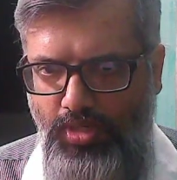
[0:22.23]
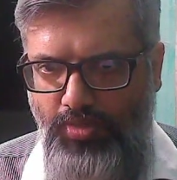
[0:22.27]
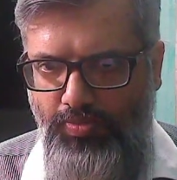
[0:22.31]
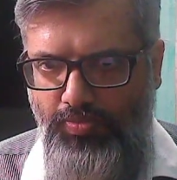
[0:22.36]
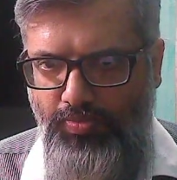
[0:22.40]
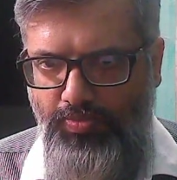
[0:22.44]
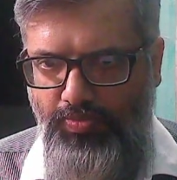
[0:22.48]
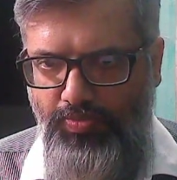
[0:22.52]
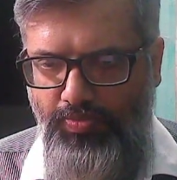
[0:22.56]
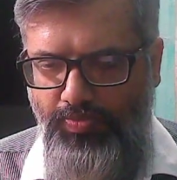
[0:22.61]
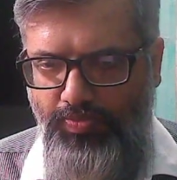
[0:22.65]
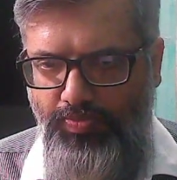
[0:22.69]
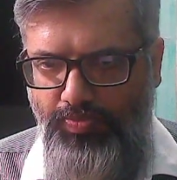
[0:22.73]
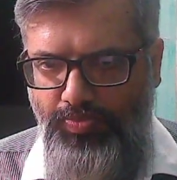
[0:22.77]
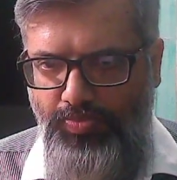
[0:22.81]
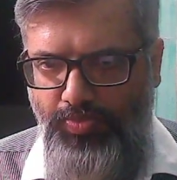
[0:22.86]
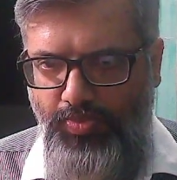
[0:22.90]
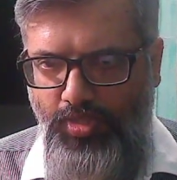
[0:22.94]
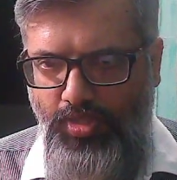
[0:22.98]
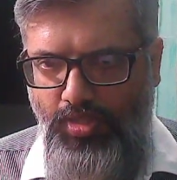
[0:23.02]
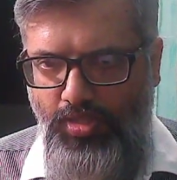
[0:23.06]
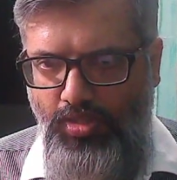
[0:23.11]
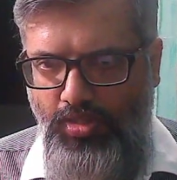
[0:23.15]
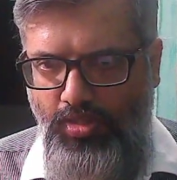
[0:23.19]
to the web
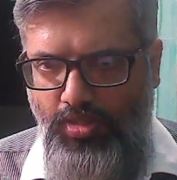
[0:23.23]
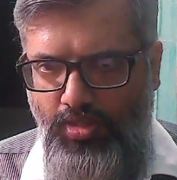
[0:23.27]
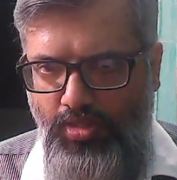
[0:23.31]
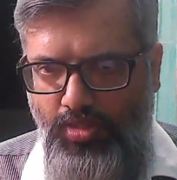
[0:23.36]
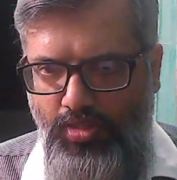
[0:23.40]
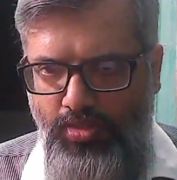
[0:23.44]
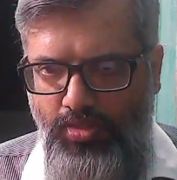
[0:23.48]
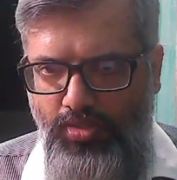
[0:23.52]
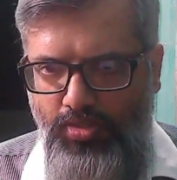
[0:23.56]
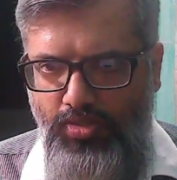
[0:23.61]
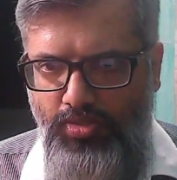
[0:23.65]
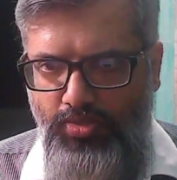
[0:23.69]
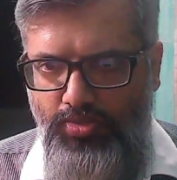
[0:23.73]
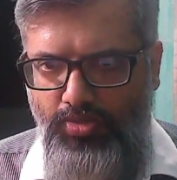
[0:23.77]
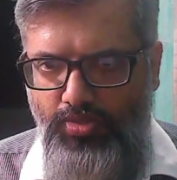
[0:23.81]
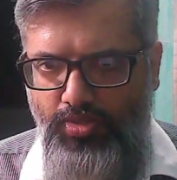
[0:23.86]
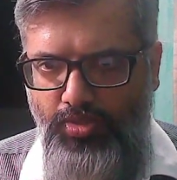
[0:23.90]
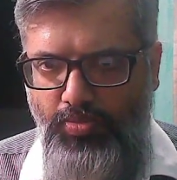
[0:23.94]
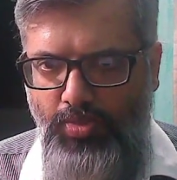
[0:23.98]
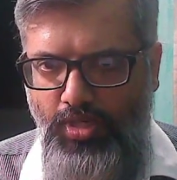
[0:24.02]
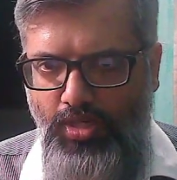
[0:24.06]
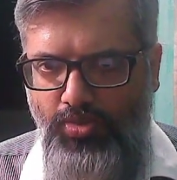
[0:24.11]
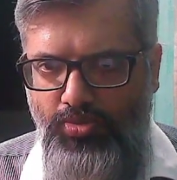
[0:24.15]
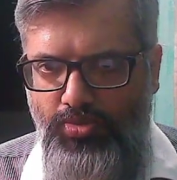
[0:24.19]
server
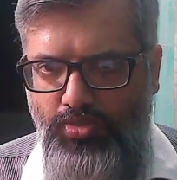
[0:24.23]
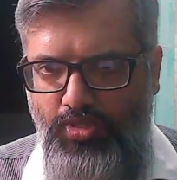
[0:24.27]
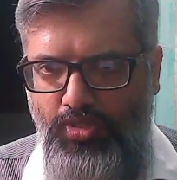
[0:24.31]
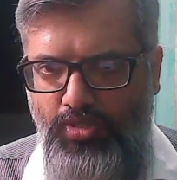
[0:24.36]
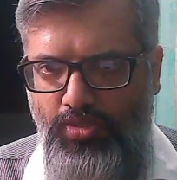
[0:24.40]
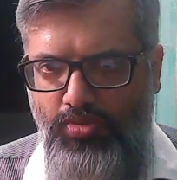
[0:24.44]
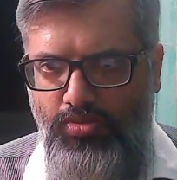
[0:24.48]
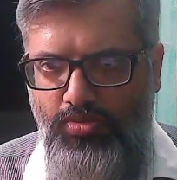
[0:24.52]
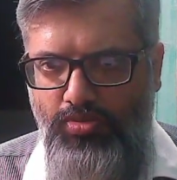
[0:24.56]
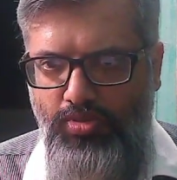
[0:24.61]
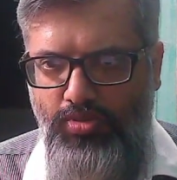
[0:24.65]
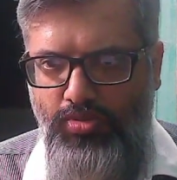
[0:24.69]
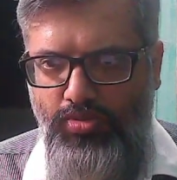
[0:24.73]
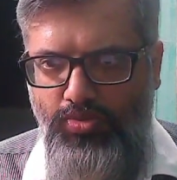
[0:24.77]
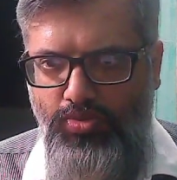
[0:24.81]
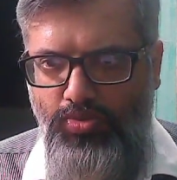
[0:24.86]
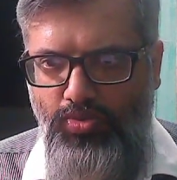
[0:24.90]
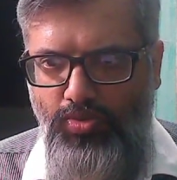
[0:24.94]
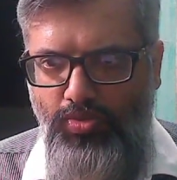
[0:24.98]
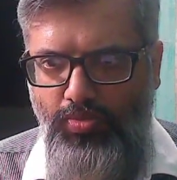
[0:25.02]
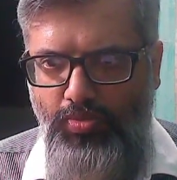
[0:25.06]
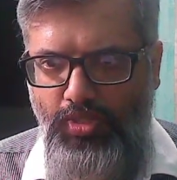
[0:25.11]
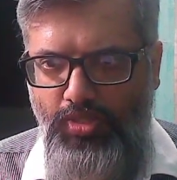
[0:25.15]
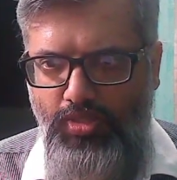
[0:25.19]
and ultimately
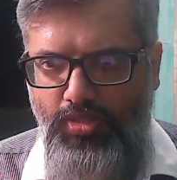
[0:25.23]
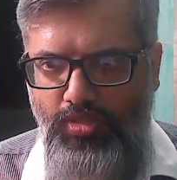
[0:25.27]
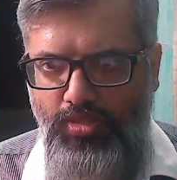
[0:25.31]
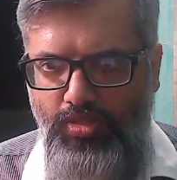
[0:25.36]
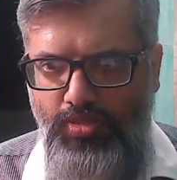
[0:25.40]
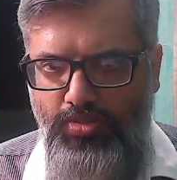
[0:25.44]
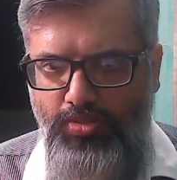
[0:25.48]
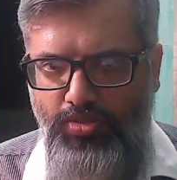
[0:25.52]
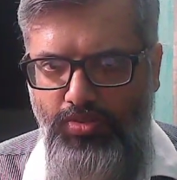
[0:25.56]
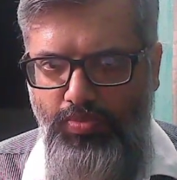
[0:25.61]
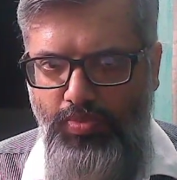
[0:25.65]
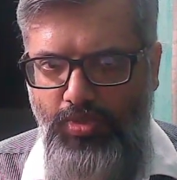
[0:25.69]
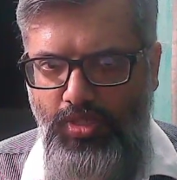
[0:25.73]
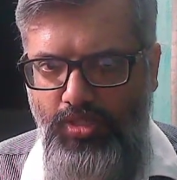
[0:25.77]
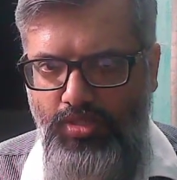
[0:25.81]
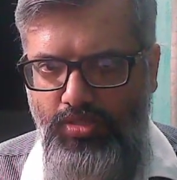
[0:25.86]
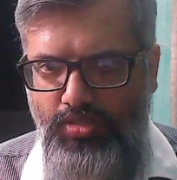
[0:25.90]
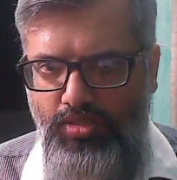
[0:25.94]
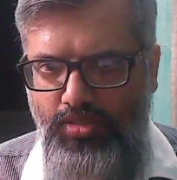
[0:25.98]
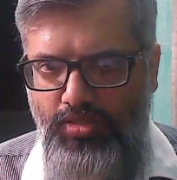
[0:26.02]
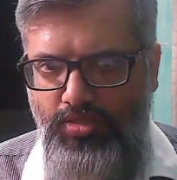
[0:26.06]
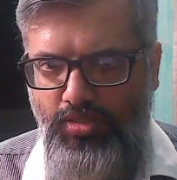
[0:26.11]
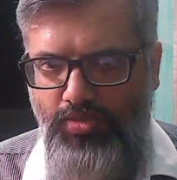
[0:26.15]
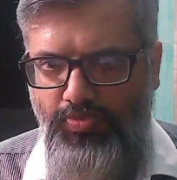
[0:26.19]
to your
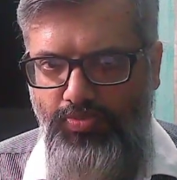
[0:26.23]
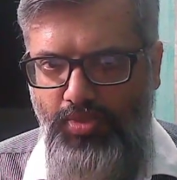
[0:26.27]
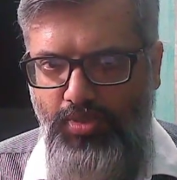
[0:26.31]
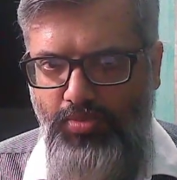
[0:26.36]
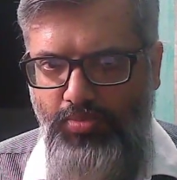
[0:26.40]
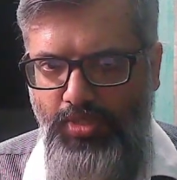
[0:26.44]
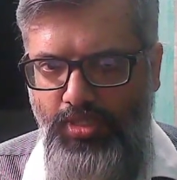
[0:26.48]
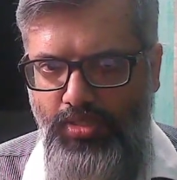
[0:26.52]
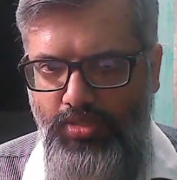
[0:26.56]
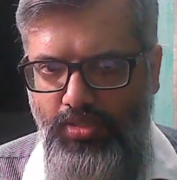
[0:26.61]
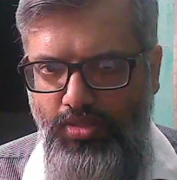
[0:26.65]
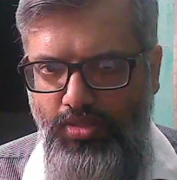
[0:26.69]
backend program.